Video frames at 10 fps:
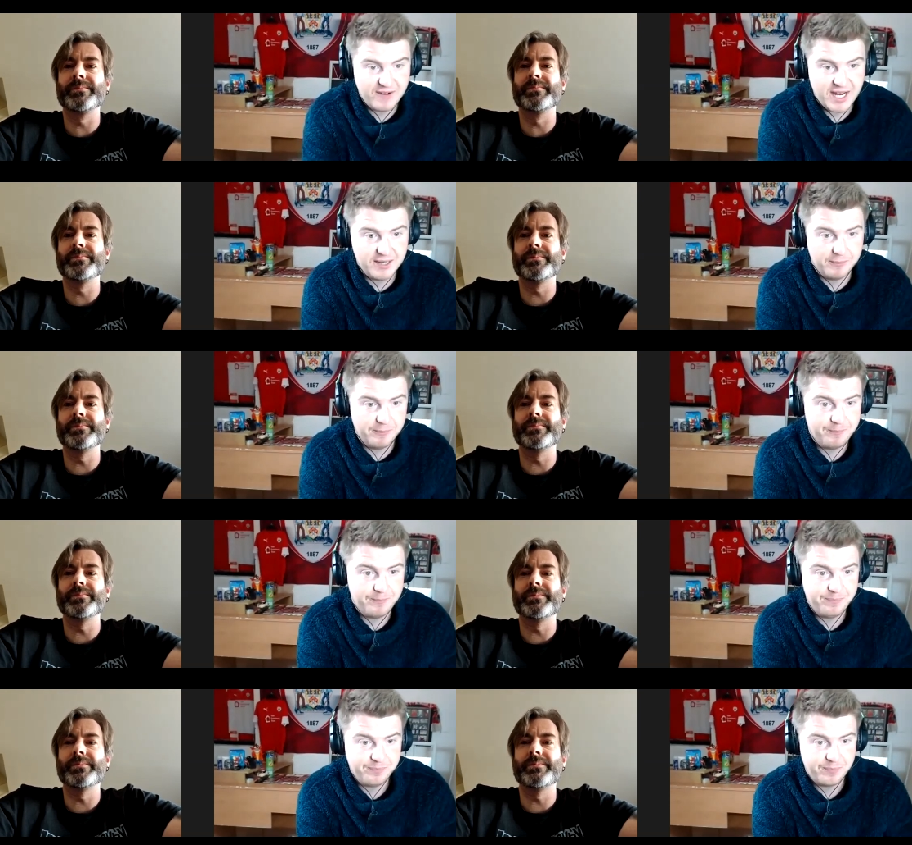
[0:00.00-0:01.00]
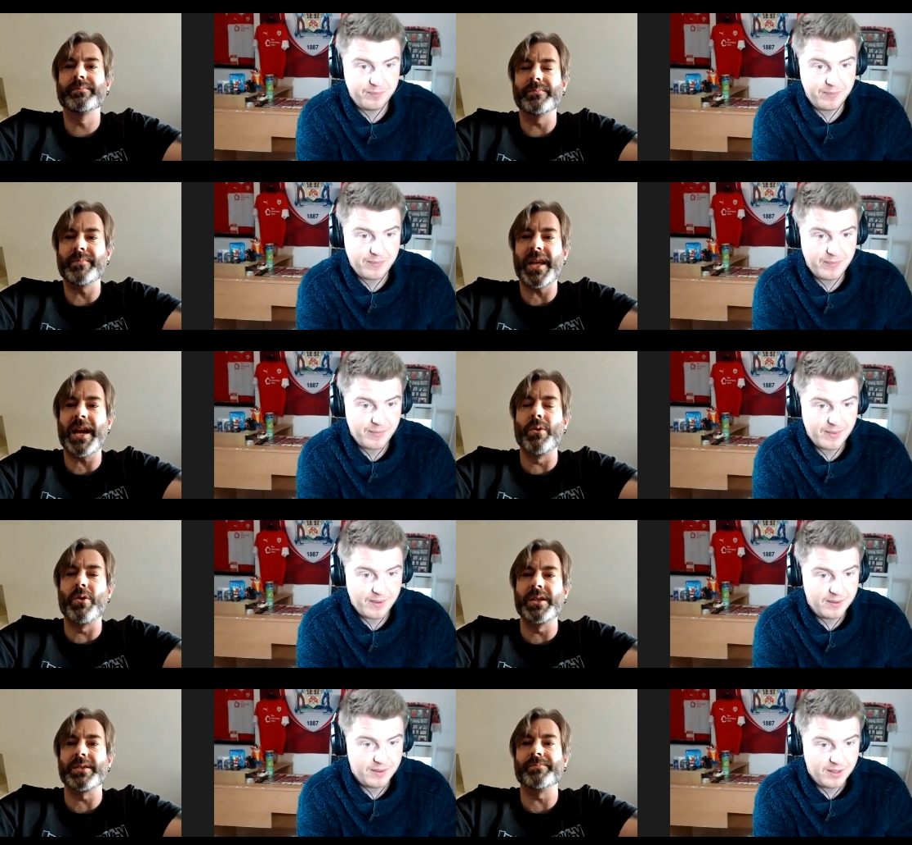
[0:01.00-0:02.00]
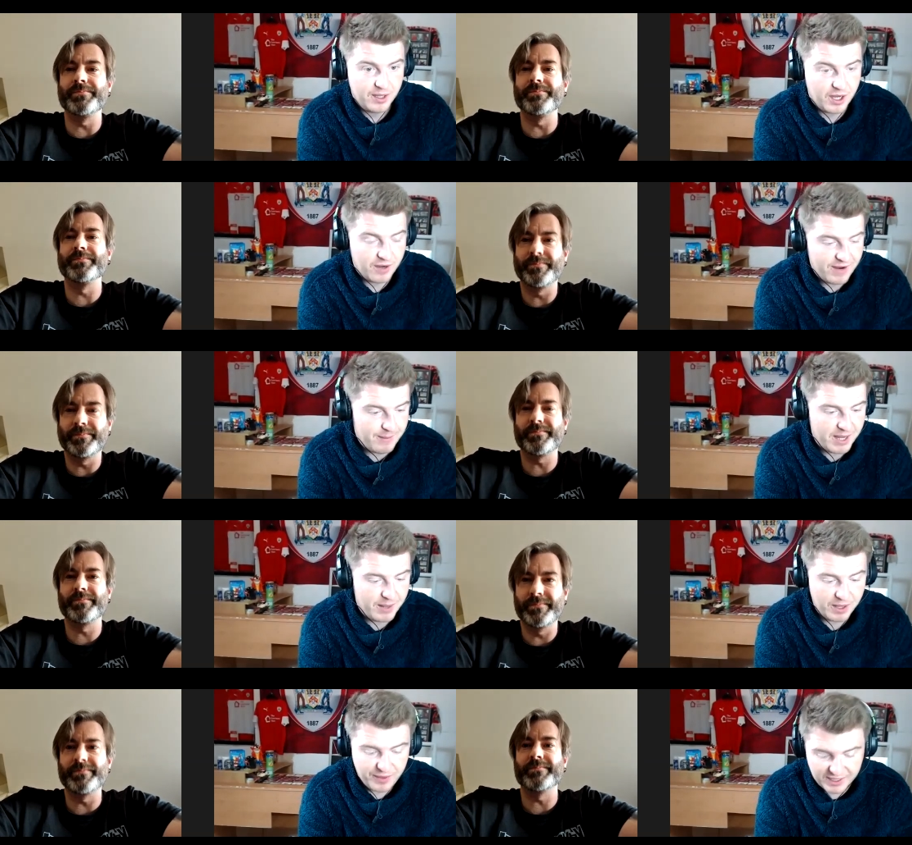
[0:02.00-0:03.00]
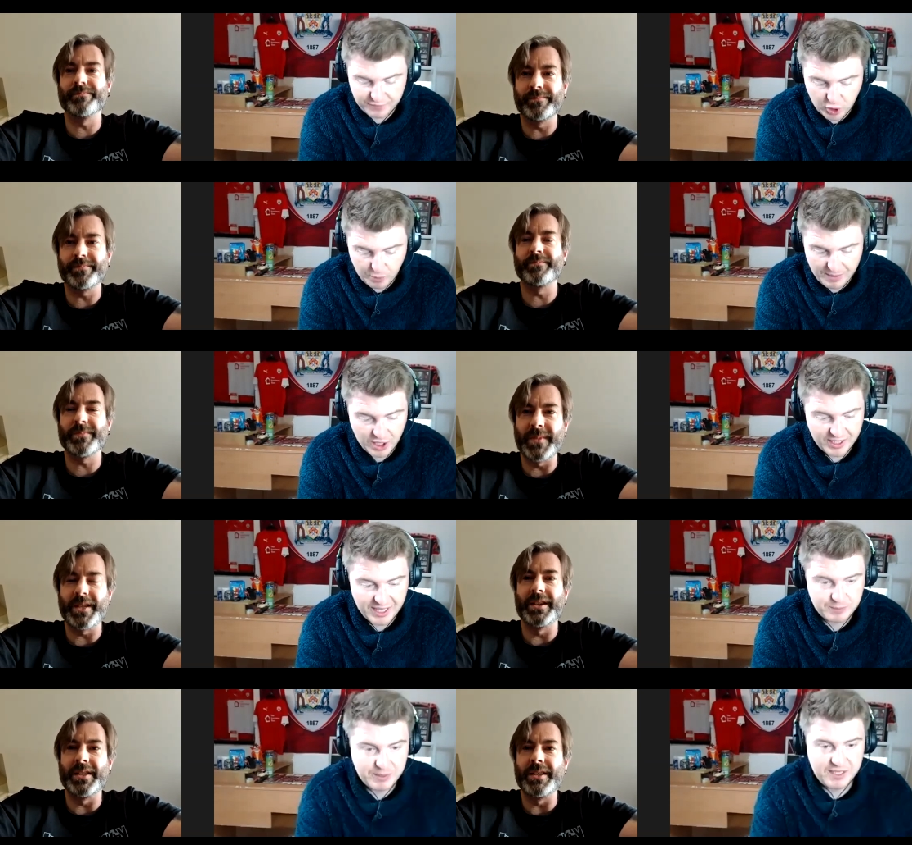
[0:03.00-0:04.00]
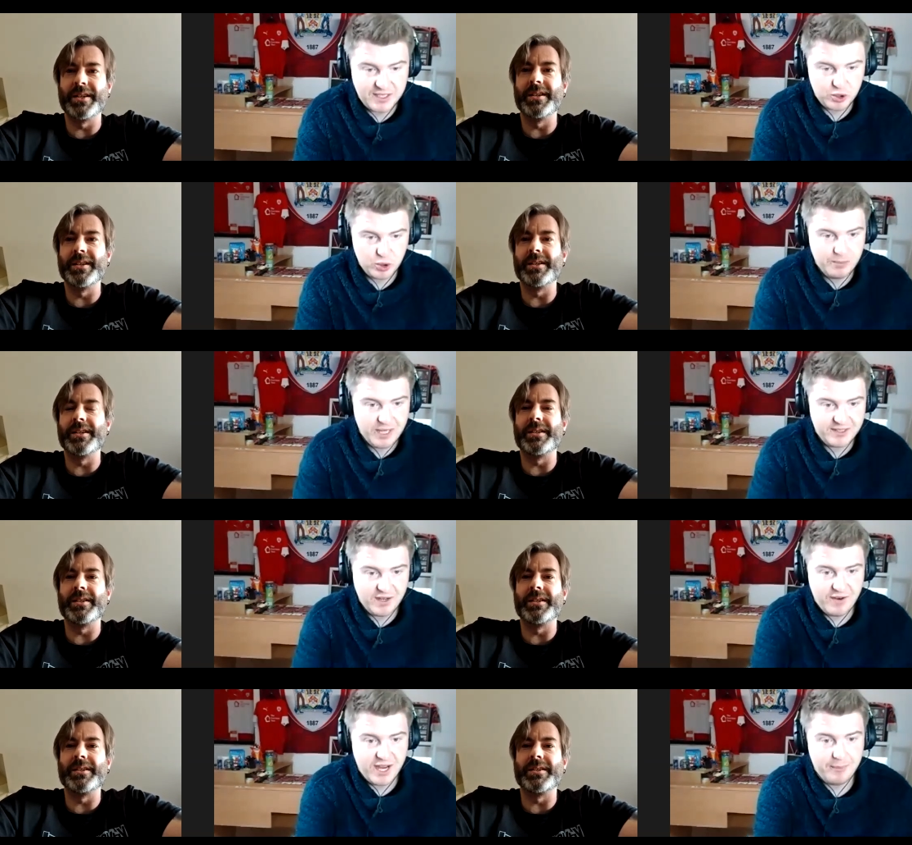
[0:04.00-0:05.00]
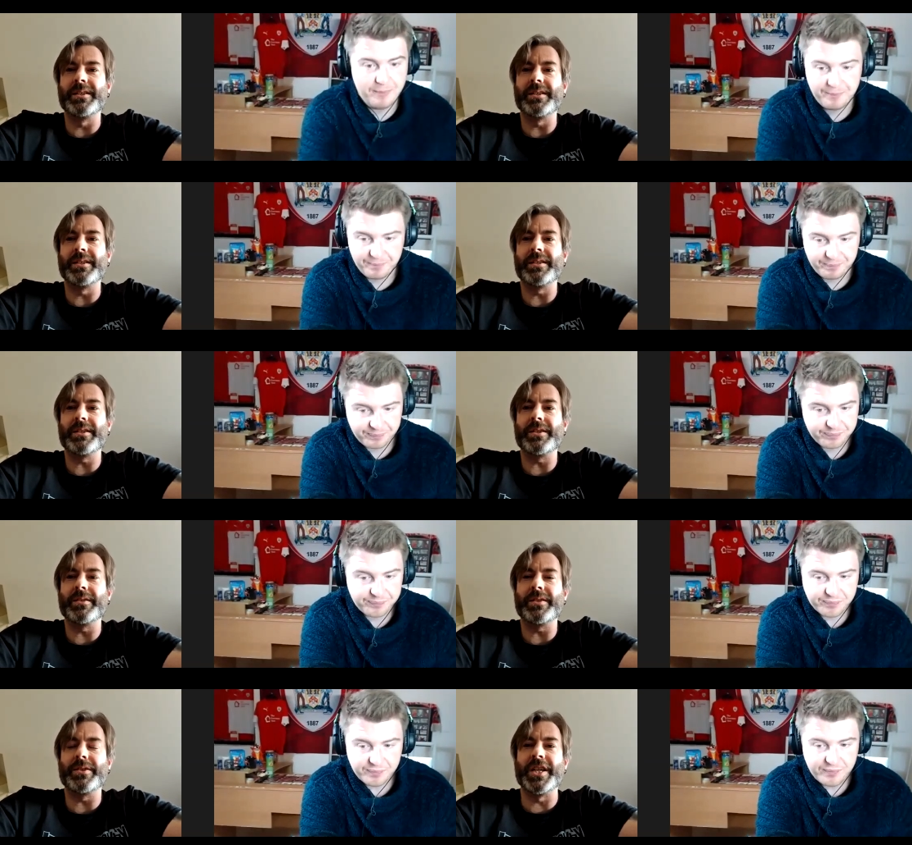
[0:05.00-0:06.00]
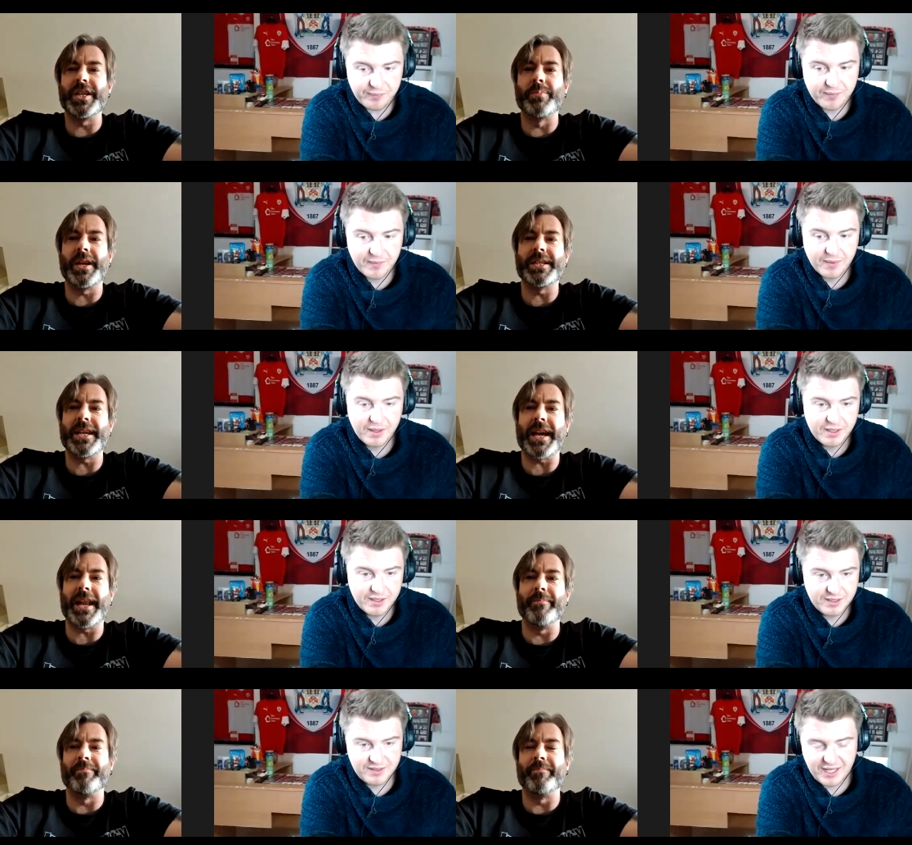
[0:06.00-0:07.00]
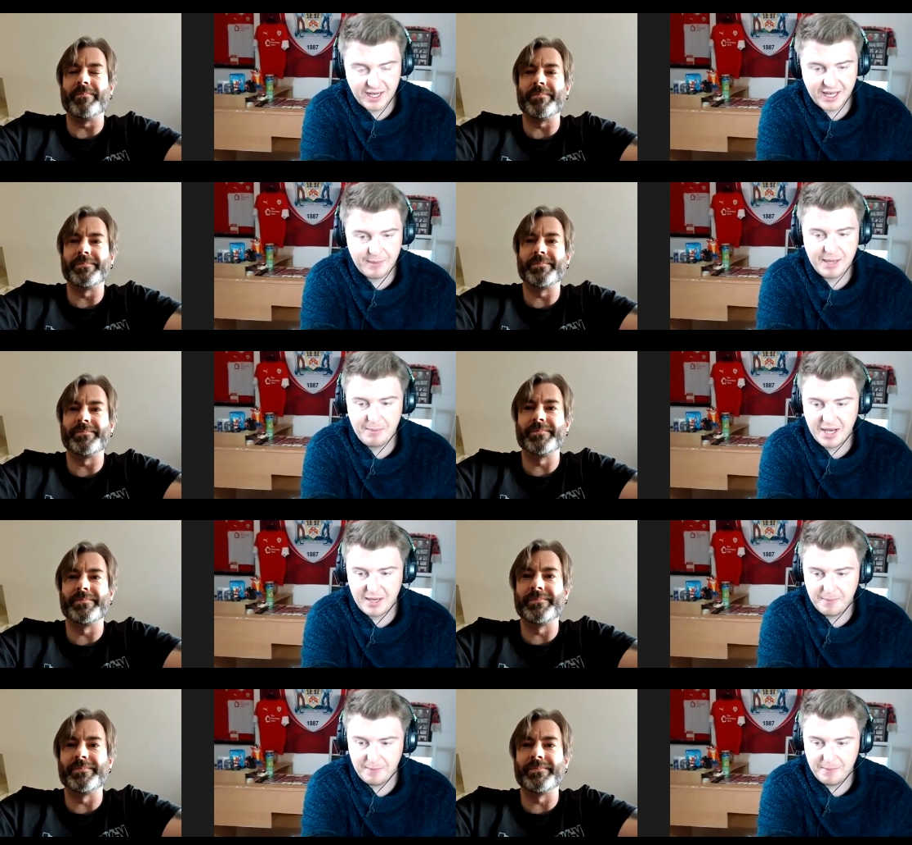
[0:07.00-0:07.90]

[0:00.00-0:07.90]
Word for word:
Speaker 1: right? Yeah, no worries. All right, mate. Well, thanks for coming on. and I'll speak to you soon, mate. All right.
Speaker 2: Cheers, buddy. Take care. Then.
Speaker 1: See you later, mate. Bye.